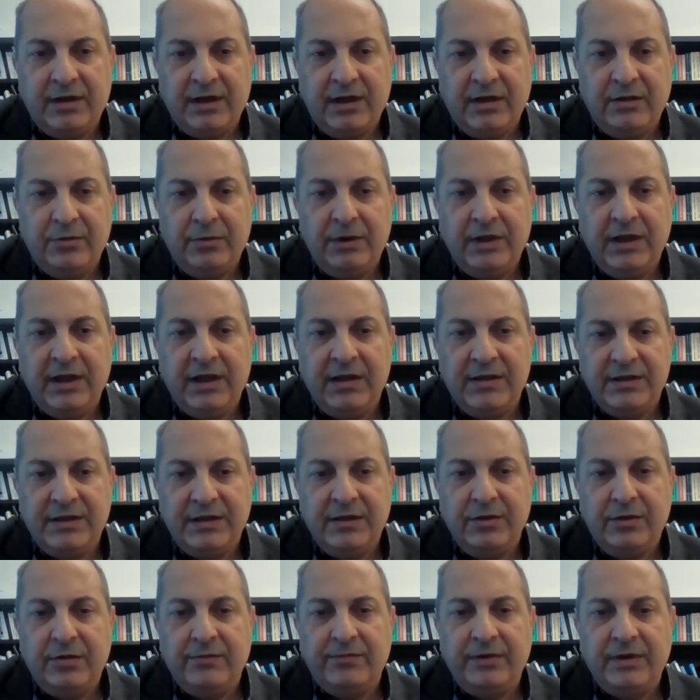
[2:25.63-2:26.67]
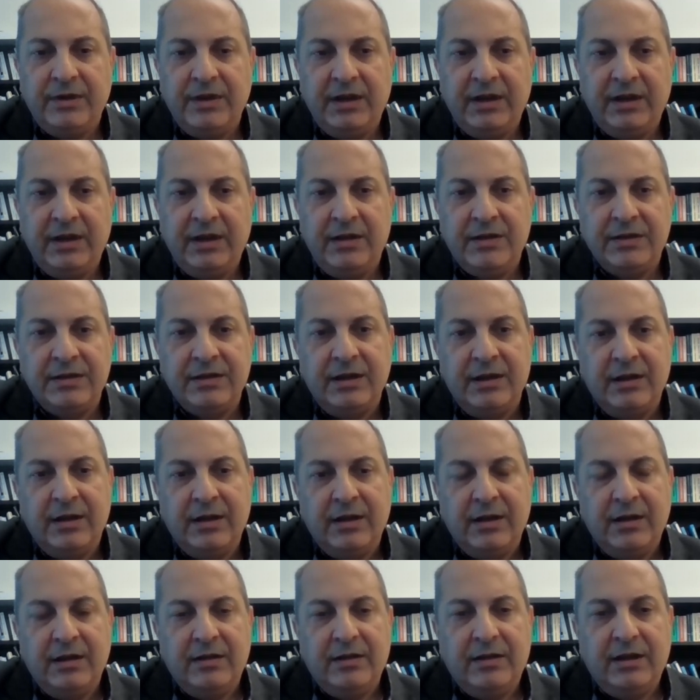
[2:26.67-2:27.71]
And we can see over the years,
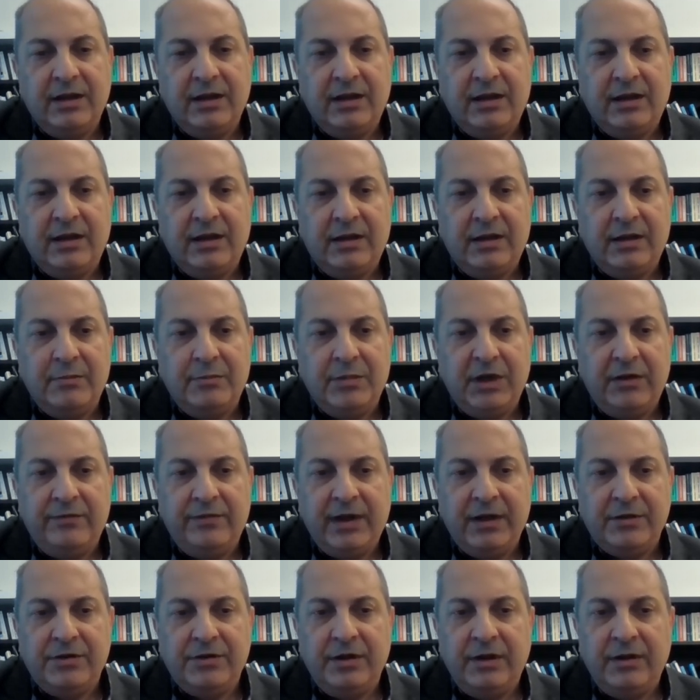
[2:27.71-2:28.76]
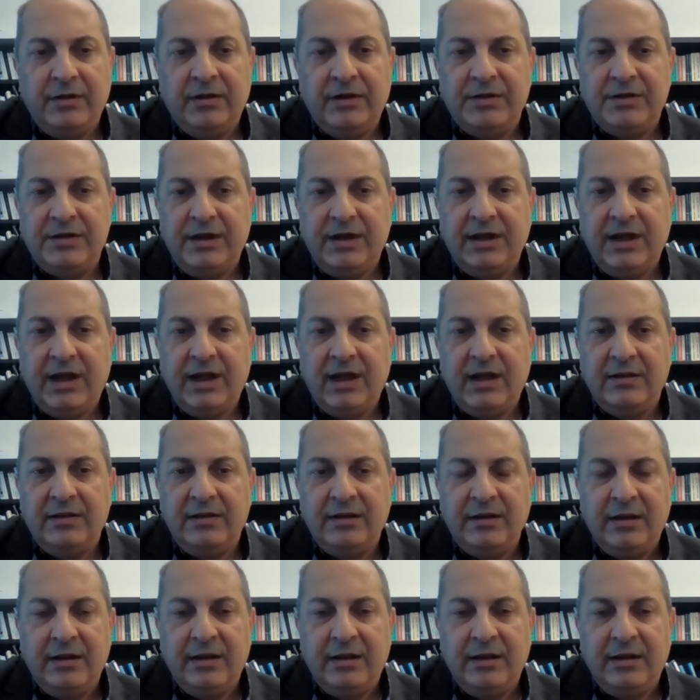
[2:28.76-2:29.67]
the manufacturing industry had